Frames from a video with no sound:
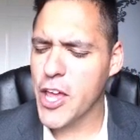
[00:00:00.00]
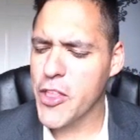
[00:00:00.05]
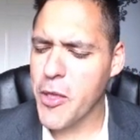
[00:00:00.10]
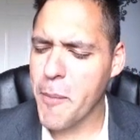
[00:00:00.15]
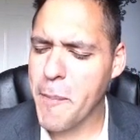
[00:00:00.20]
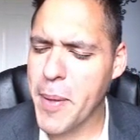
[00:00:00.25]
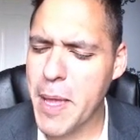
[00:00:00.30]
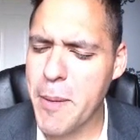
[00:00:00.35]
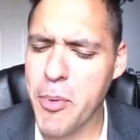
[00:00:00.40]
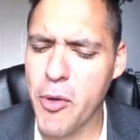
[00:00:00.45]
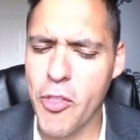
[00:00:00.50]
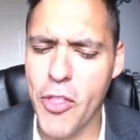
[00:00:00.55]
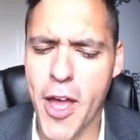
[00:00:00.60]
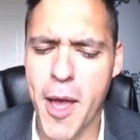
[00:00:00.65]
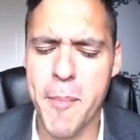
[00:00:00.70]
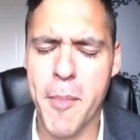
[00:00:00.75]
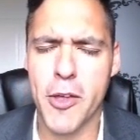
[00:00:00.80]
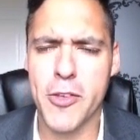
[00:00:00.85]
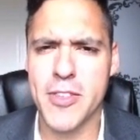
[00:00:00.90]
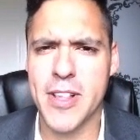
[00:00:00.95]
the people that are
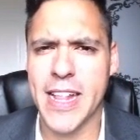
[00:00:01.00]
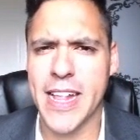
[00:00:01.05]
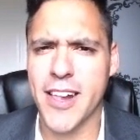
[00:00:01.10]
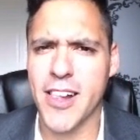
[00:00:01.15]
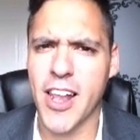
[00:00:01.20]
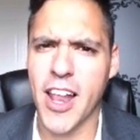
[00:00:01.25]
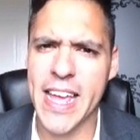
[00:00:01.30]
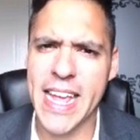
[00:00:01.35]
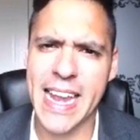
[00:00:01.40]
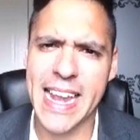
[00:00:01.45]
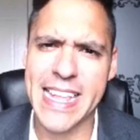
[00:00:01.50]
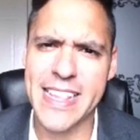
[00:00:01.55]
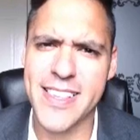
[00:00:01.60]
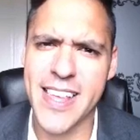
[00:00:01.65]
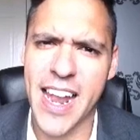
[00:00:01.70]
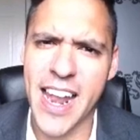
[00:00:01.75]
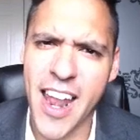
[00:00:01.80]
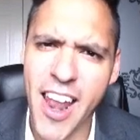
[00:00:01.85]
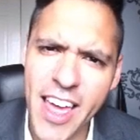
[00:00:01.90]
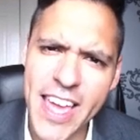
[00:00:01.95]
most likely
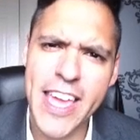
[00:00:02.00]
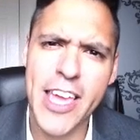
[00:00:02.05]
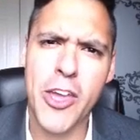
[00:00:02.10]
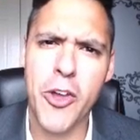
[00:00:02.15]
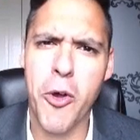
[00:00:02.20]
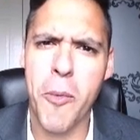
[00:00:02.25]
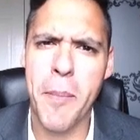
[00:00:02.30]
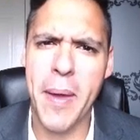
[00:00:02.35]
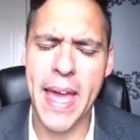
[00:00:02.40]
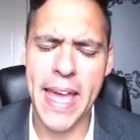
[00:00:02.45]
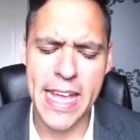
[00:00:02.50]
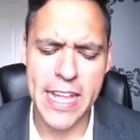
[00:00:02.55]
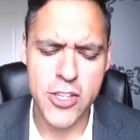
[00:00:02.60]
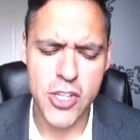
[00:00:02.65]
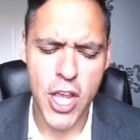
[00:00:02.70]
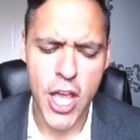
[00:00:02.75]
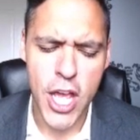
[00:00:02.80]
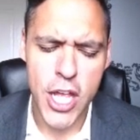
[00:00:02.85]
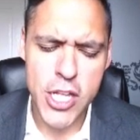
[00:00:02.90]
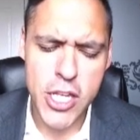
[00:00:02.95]
to like your page,